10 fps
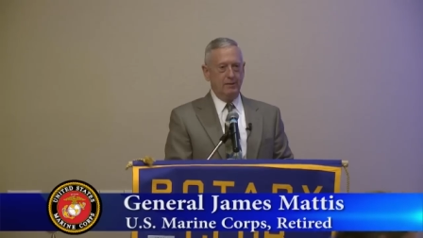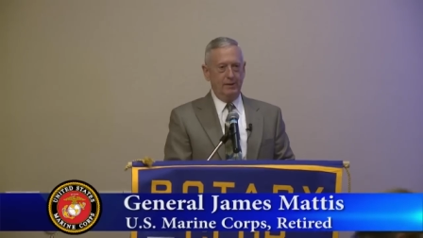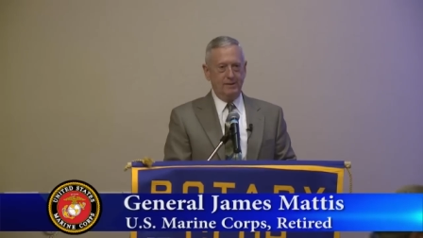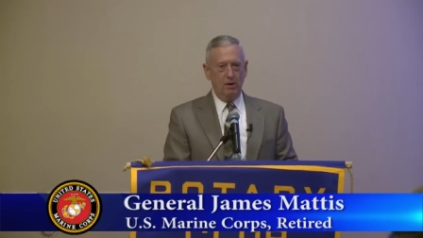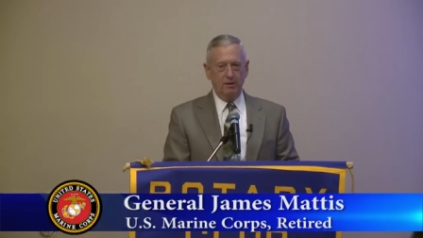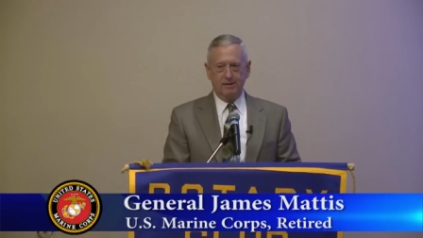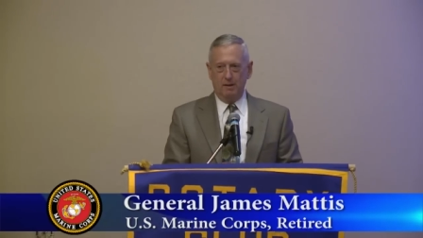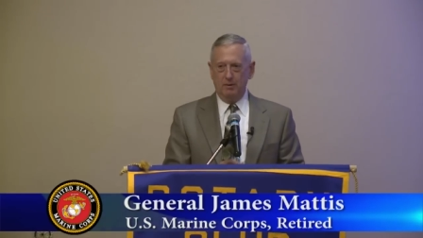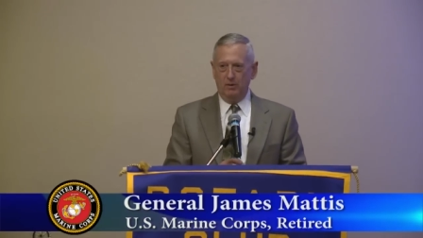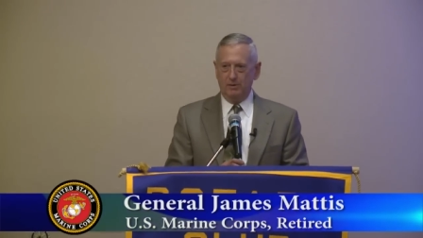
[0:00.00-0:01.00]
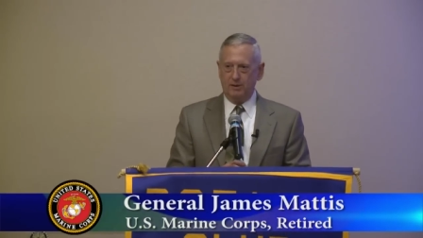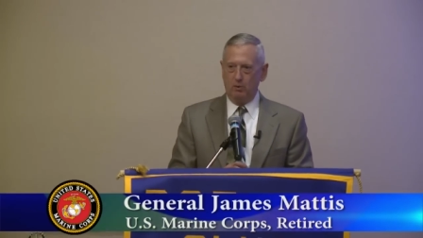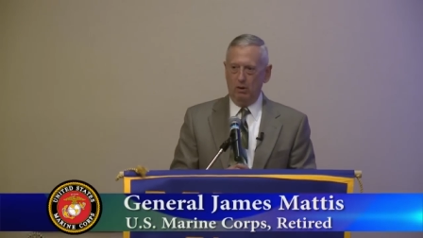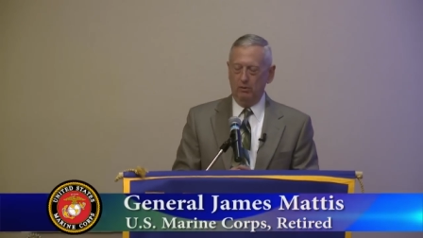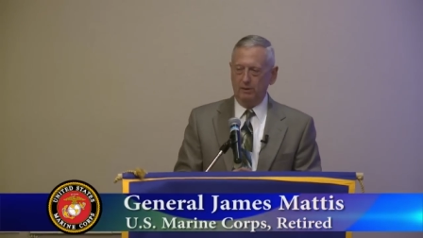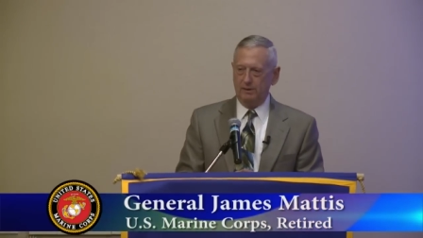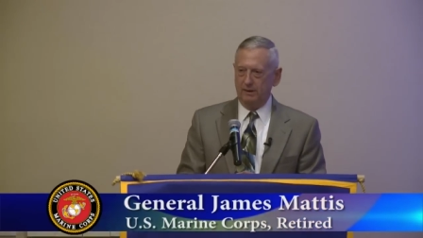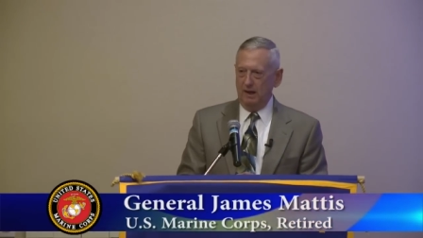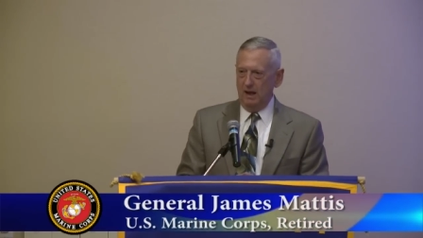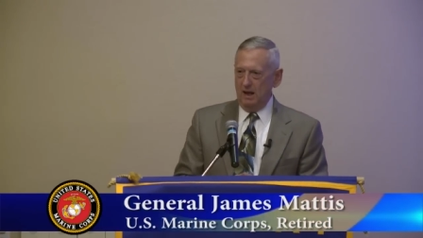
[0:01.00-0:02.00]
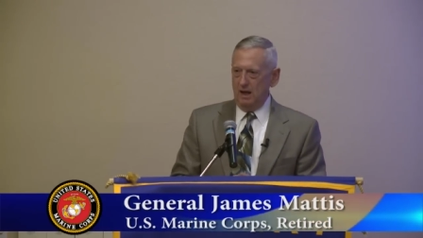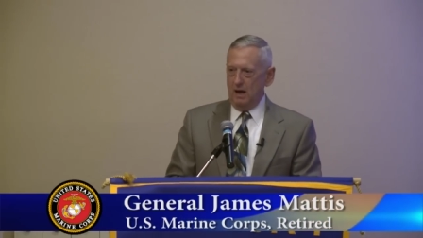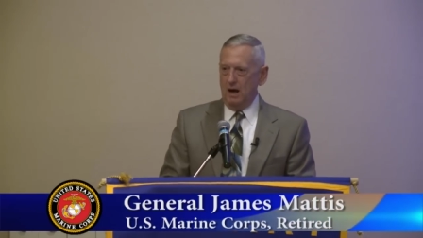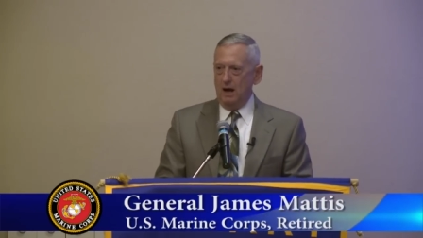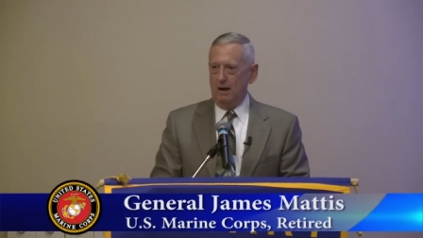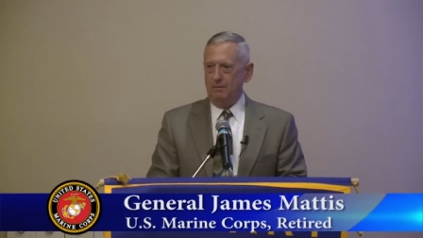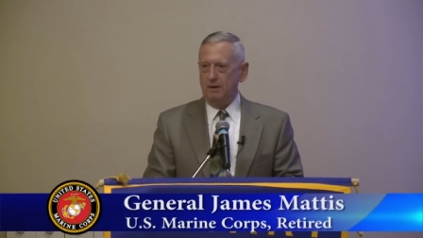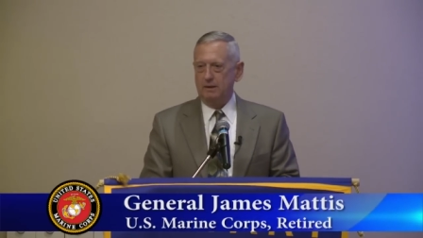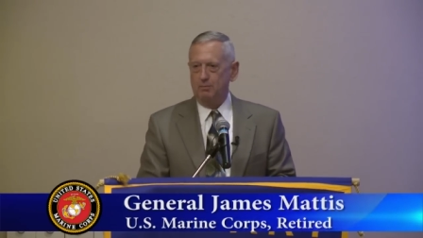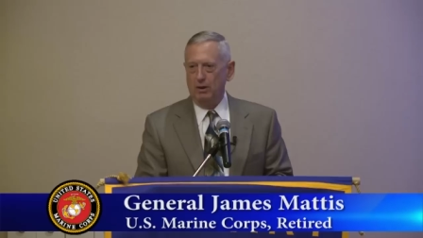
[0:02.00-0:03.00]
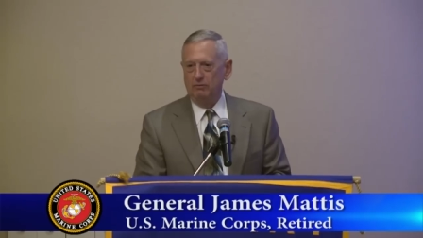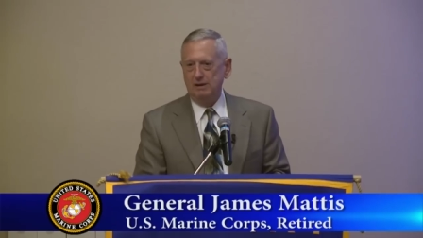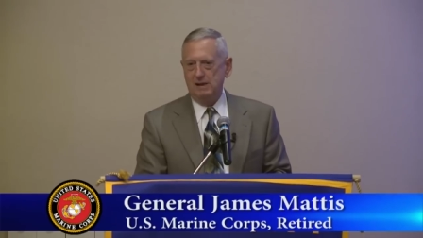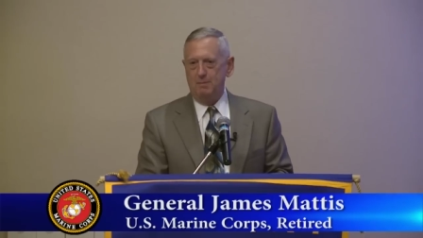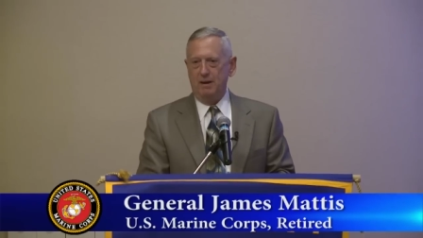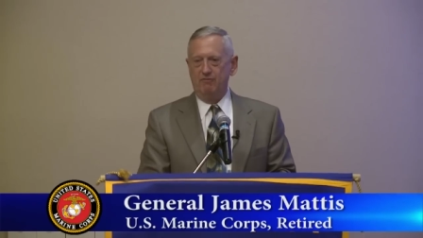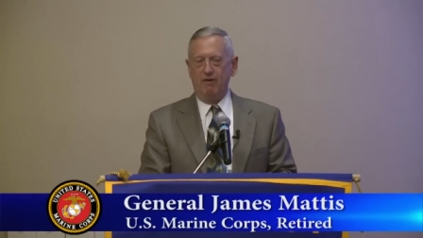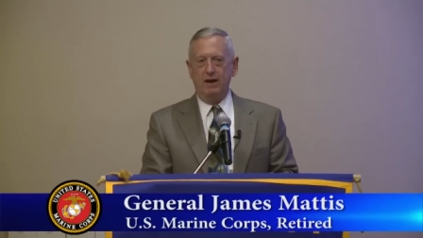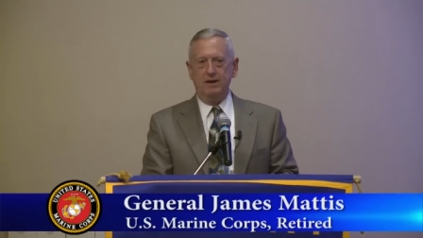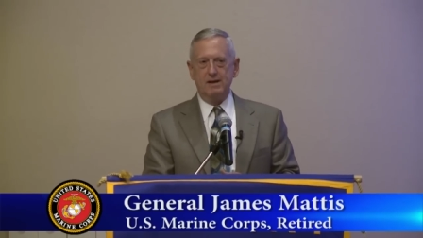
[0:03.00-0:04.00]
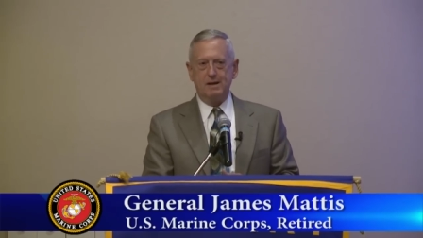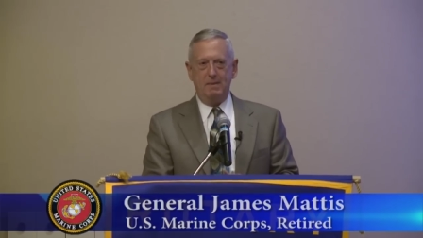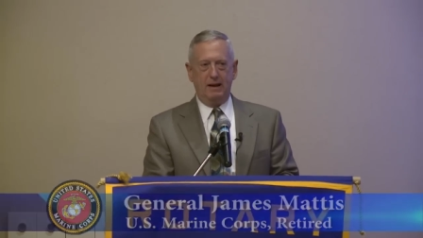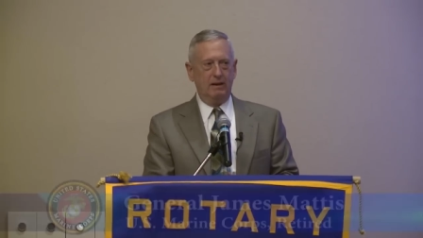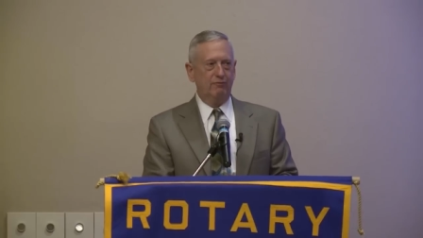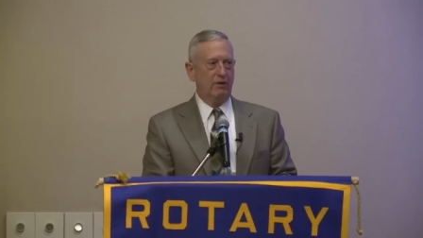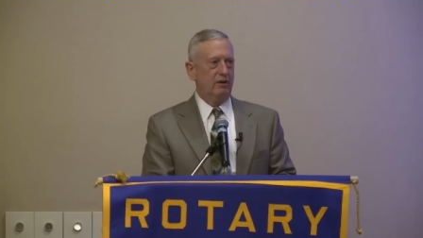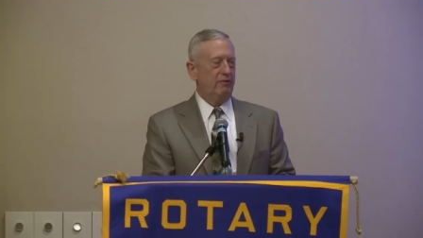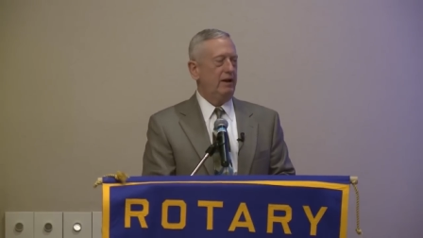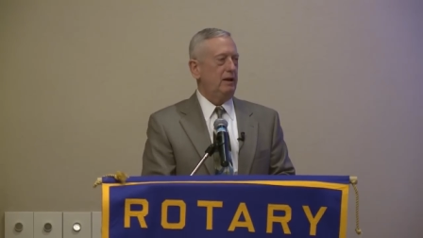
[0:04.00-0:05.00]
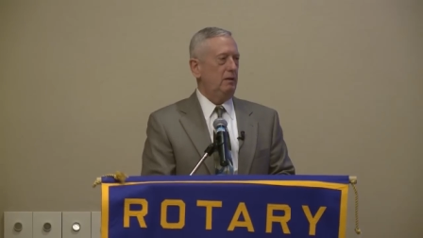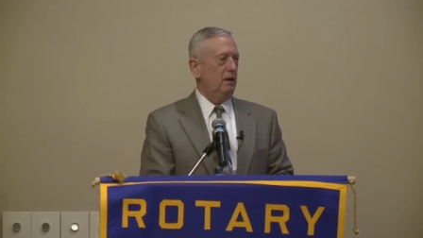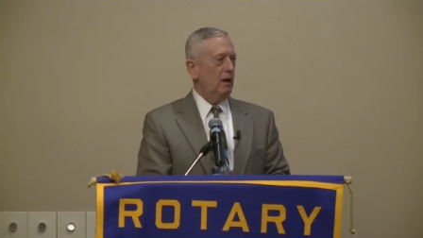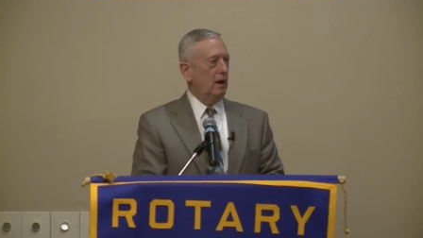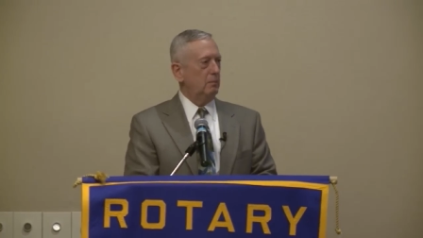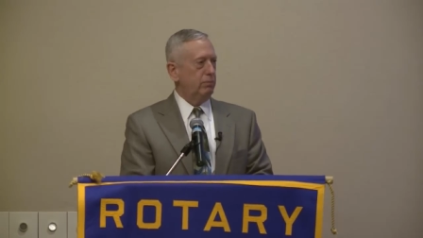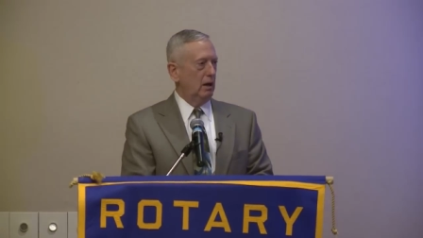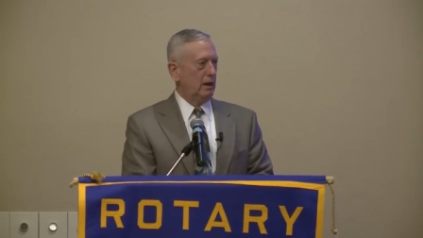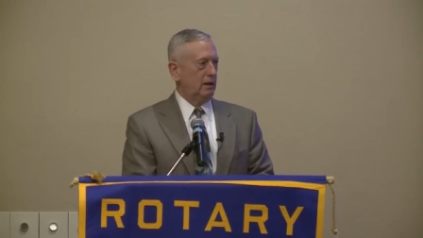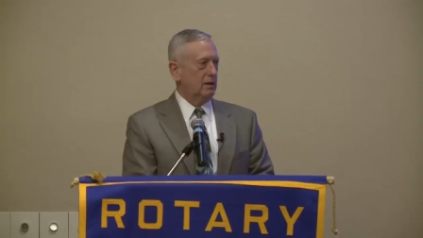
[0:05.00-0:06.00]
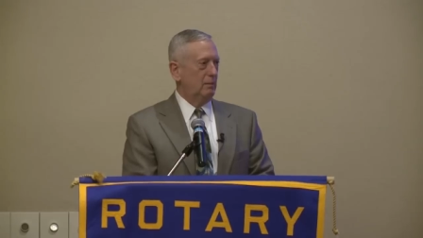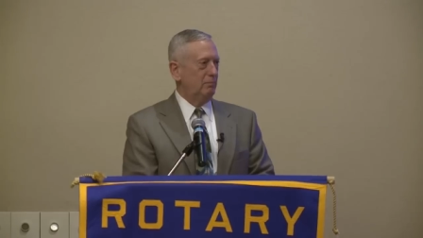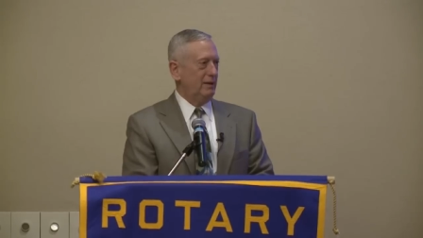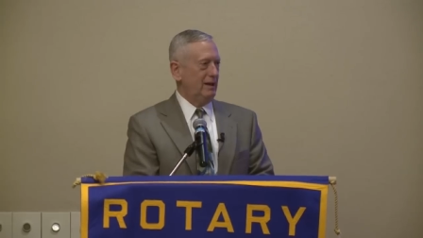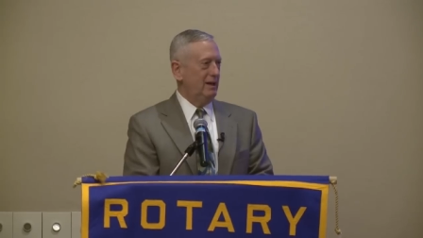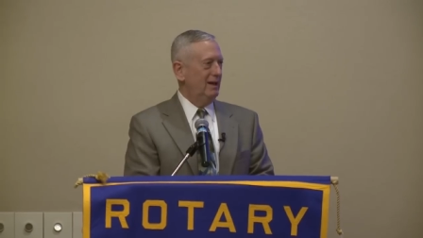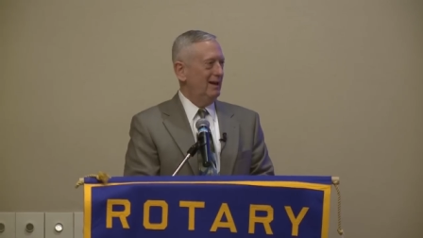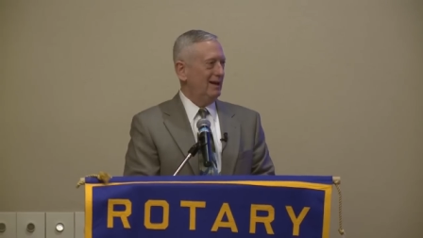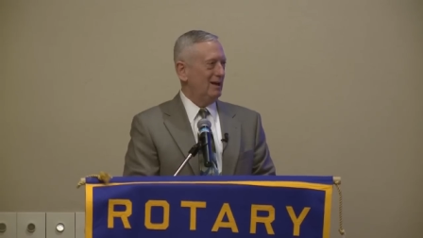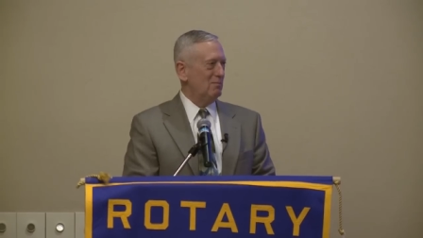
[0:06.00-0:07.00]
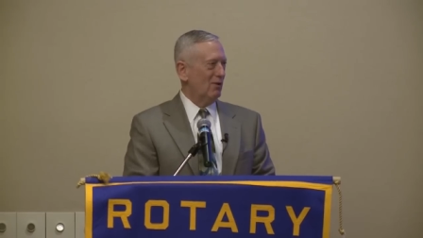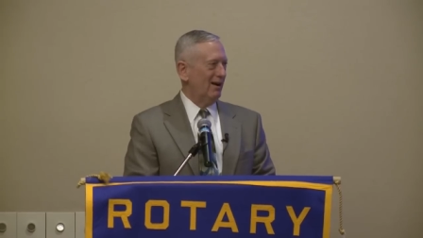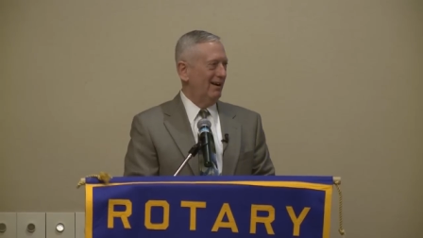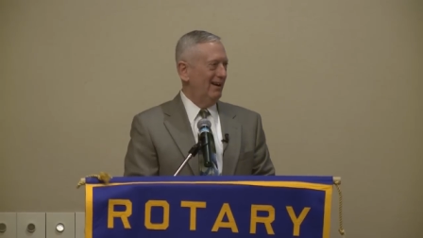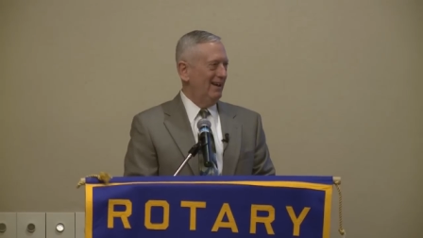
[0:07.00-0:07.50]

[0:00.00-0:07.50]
a result of some of those quotes, uh, it's a privilege to be invited to speak in front of any uh, polite company anymore.